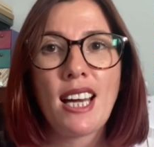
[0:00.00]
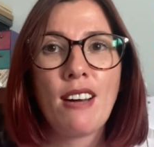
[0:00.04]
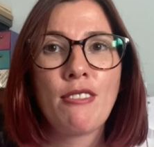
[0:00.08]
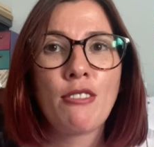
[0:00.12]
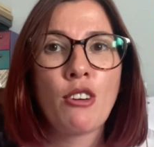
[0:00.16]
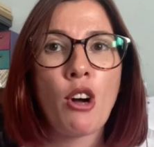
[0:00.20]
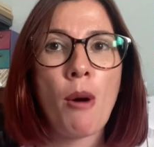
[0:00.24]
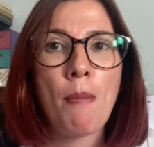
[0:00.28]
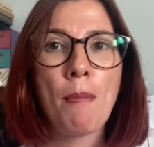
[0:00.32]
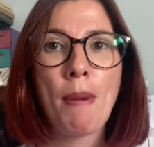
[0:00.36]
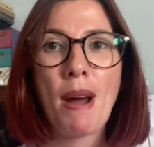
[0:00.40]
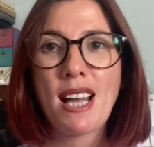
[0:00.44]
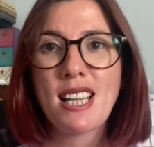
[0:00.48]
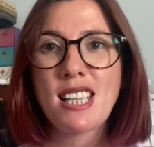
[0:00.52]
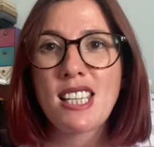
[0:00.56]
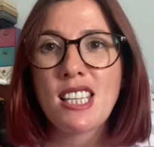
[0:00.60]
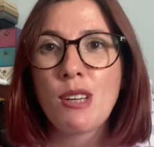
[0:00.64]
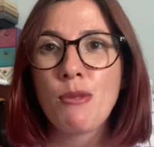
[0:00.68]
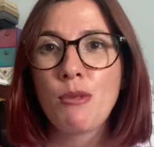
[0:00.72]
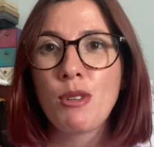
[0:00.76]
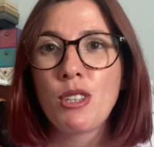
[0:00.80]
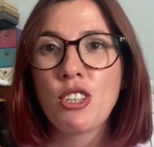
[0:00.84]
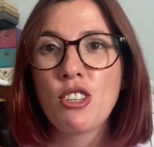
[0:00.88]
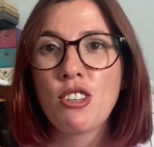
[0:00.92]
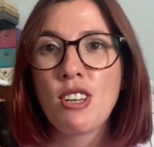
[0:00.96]
I've got a pattern
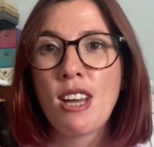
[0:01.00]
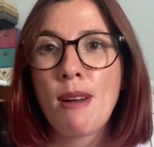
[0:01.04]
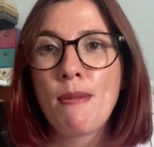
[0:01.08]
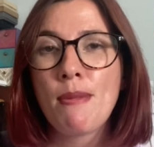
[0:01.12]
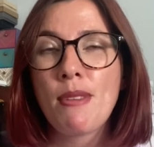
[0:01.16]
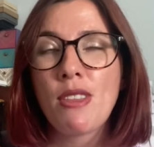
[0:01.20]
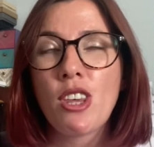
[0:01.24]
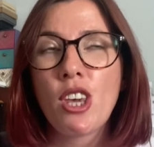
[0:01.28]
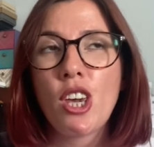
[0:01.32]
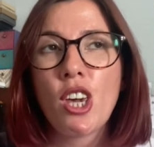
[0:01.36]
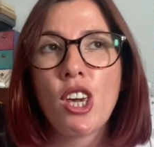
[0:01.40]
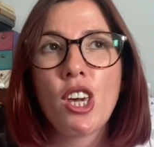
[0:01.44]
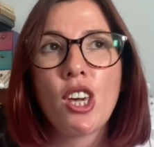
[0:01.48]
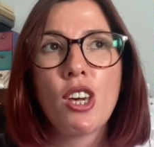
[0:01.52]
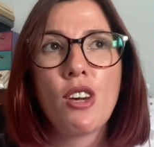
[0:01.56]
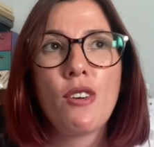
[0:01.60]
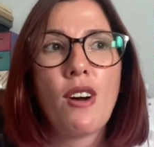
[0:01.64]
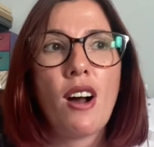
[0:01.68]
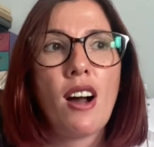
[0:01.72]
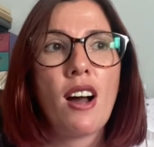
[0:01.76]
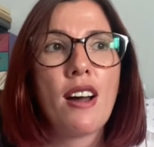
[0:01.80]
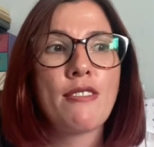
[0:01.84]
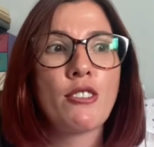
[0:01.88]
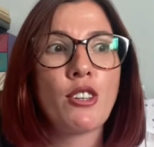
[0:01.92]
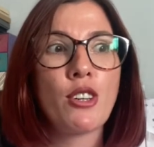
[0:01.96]
I want to share with you.
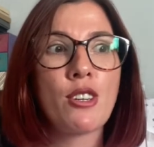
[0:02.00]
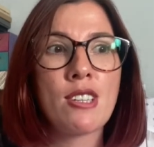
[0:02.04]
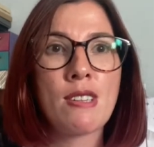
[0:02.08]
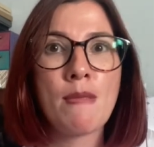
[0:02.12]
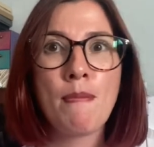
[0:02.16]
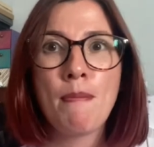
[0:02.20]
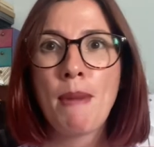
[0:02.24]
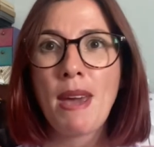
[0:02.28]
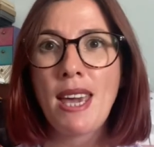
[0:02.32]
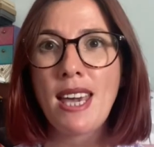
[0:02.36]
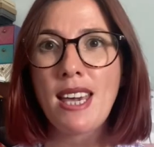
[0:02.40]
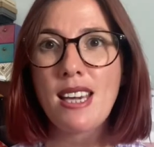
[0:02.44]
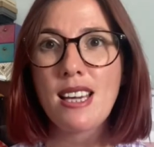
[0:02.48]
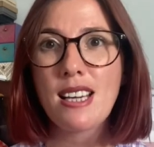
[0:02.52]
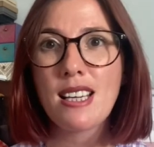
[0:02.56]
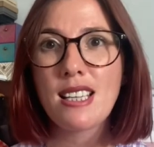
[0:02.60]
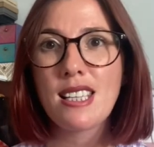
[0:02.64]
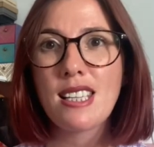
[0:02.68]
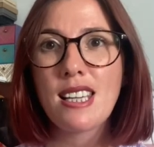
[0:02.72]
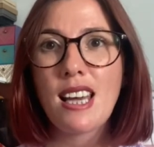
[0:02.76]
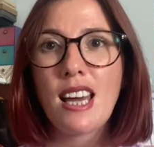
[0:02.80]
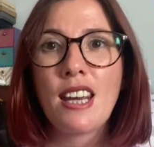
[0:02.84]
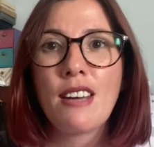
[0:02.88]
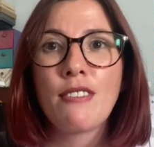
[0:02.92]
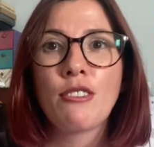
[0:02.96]
I've got some
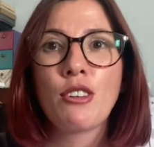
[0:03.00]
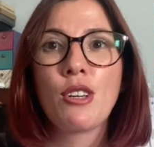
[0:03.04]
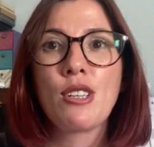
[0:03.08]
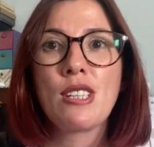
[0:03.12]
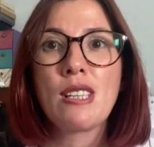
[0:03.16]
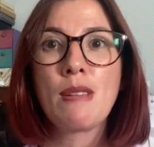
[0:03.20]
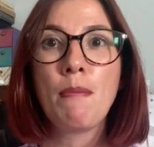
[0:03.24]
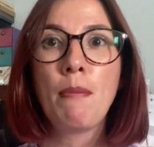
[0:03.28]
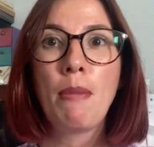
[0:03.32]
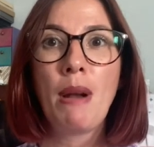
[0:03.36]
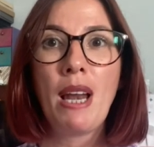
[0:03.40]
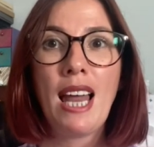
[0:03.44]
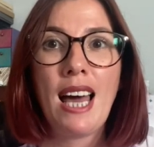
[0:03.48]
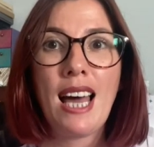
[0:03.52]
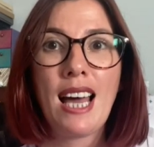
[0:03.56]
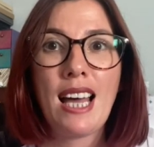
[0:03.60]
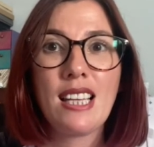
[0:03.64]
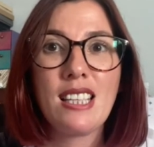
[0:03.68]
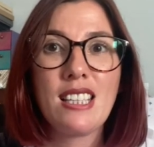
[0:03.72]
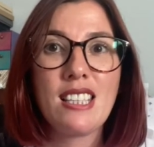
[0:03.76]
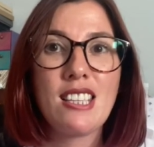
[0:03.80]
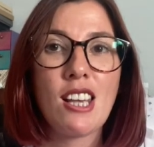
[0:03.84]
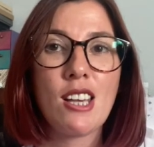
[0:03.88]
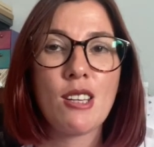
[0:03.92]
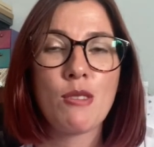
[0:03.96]
makes and I've got some
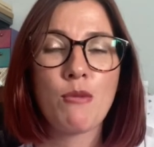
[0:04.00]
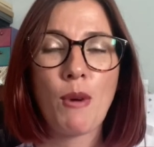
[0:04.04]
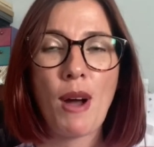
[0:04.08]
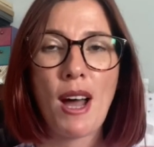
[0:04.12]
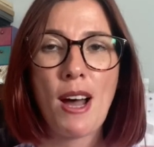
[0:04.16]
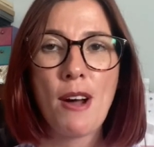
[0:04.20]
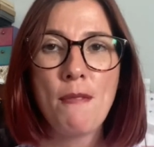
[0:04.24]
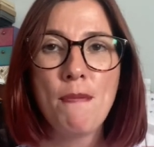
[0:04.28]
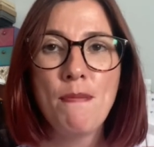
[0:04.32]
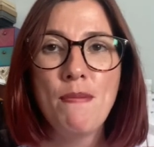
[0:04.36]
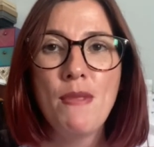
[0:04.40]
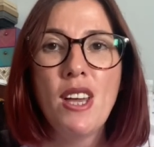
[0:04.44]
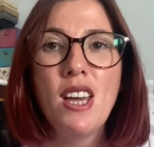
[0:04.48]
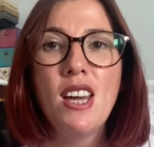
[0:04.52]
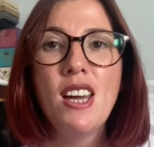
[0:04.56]
plans as well.